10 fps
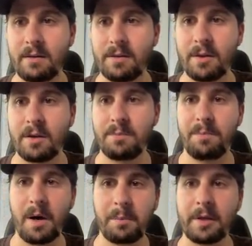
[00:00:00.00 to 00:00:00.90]
the
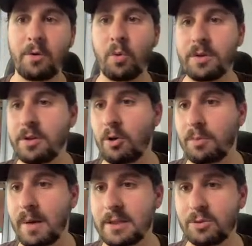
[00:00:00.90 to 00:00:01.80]
public or the
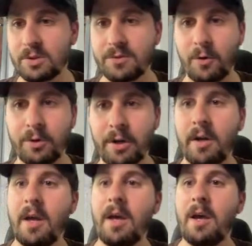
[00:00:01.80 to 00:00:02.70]
node modules folder.